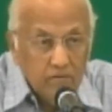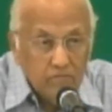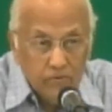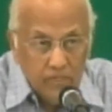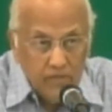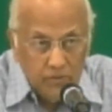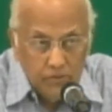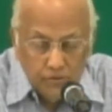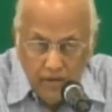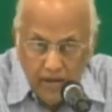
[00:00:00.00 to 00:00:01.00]
Moses, He was
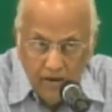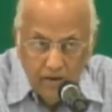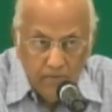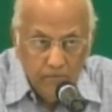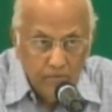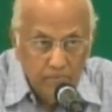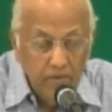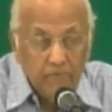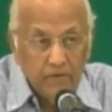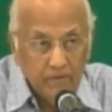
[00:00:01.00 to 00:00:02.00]
so angry with the
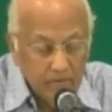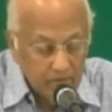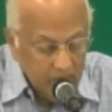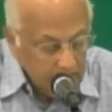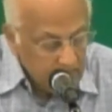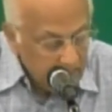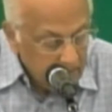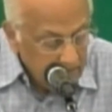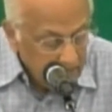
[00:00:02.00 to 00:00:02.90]
people that He said,